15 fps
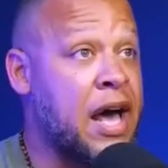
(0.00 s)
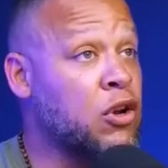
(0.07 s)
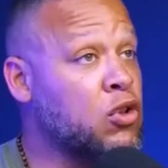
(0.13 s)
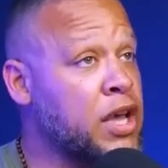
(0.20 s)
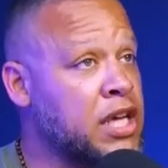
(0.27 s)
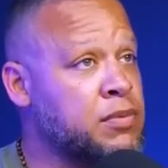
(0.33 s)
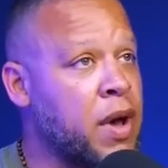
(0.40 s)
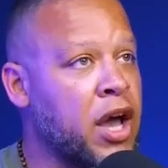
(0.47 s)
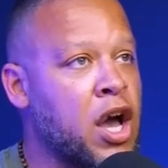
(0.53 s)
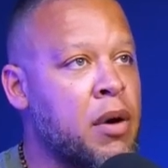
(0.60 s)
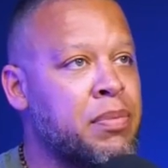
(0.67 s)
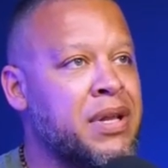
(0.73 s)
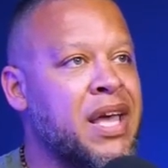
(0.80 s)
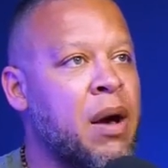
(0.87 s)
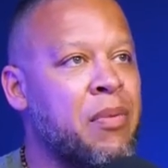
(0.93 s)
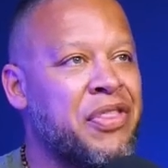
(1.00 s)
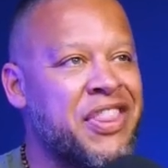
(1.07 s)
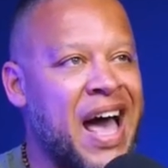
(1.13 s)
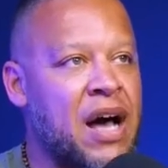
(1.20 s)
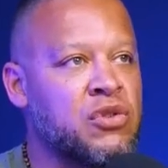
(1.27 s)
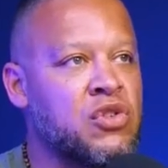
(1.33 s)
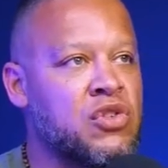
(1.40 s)
Not only has my company
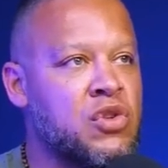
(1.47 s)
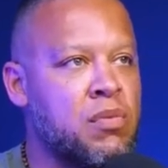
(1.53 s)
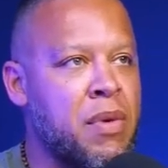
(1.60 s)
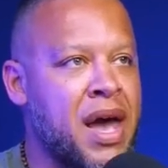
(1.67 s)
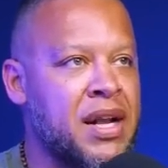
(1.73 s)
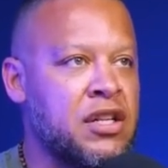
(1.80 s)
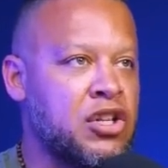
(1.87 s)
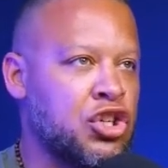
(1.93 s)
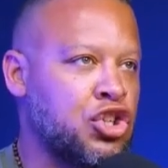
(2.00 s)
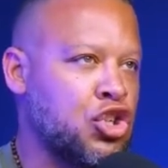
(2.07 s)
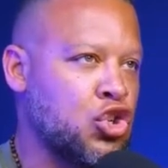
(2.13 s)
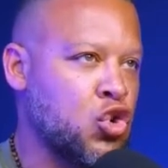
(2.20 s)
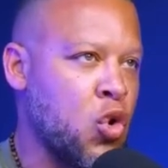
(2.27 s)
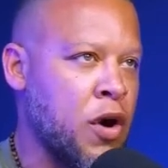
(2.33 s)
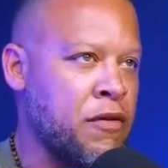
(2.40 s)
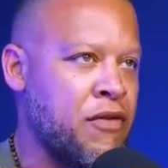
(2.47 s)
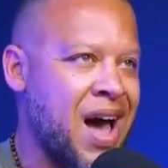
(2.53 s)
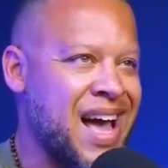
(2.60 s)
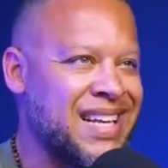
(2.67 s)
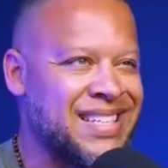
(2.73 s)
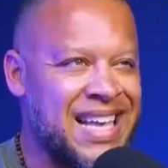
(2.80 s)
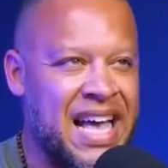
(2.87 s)
helped thousands of men
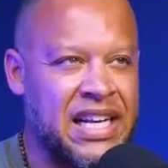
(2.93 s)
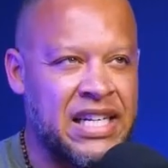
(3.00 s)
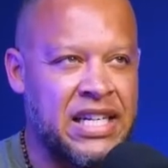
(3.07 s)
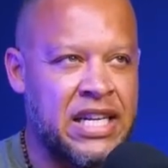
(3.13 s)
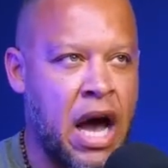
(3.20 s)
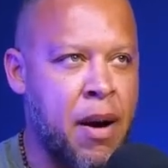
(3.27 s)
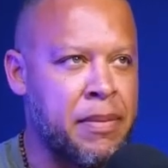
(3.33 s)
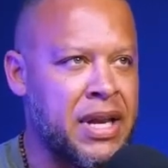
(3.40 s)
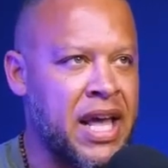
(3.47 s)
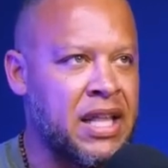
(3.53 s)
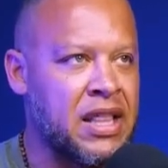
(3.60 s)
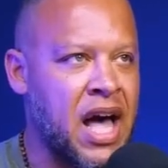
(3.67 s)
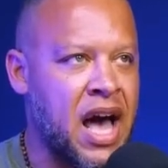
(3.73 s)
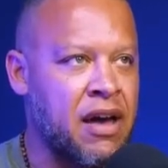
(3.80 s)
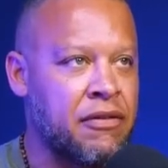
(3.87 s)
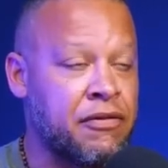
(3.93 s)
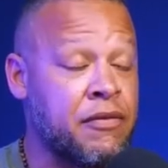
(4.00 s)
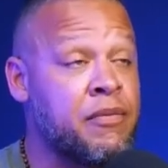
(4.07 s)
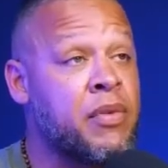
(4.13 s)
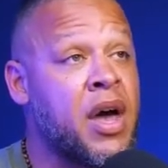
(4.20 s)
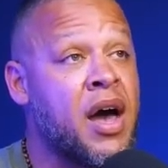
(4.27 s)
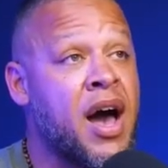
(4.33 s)
destroy vice and dominate
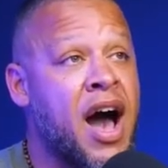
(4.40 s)
life,